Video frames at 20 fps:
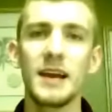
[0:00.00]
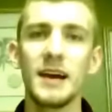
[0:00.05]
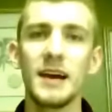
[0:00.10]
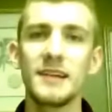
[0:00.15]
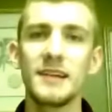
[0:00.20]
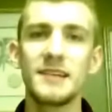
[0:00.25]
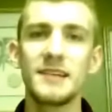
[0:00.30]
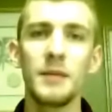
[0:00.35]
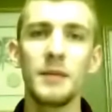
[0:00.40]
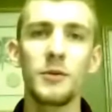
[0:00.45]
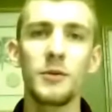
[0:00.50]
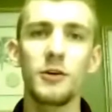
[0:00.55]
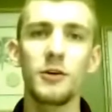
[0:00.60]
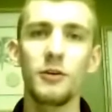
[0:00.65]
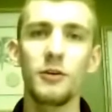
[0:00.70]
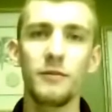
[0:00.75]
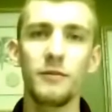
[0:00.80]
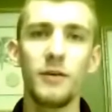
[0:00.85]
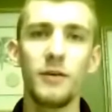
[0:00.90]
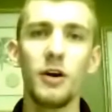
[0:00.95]
summer
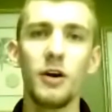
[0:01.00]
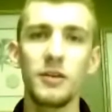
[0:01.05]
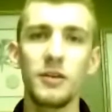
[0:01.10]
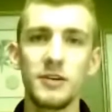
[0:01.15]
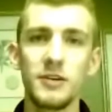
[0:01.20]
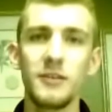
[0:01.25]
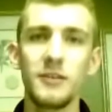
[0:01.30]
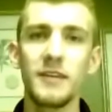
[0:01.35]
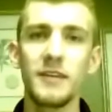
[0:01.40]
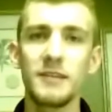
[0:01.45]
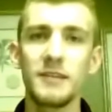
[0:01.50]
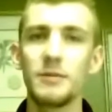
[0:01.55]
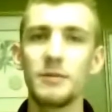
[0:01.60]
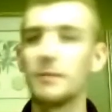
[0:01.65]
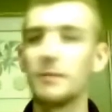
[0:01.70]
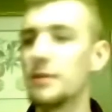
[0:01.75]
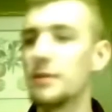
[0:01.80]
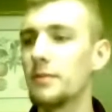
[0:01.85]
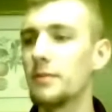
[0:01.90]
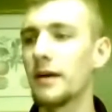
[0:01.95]
or fall to do this one.
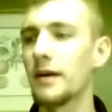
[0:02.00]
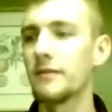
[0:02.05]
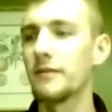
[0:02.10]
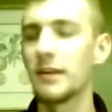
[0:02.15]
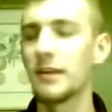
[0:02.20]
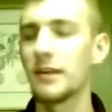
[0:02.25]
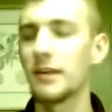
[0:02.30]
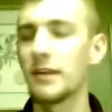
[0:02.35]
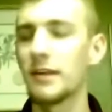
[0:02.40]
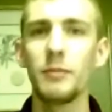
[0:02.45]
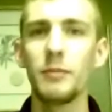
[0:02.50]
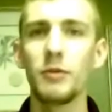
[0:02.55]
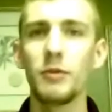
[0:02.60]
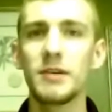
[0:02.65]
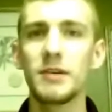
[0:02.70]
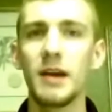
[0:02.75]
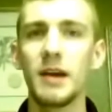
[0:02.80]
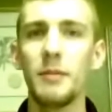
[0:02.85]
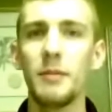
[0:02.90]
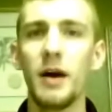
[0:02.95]
People have a little bit more
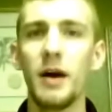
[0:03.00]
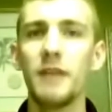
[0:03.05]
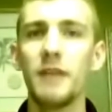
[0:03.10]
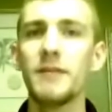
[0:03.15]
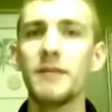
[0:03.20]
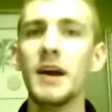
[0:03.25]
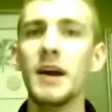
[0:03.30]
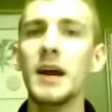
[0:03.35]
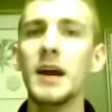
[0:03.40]
time off.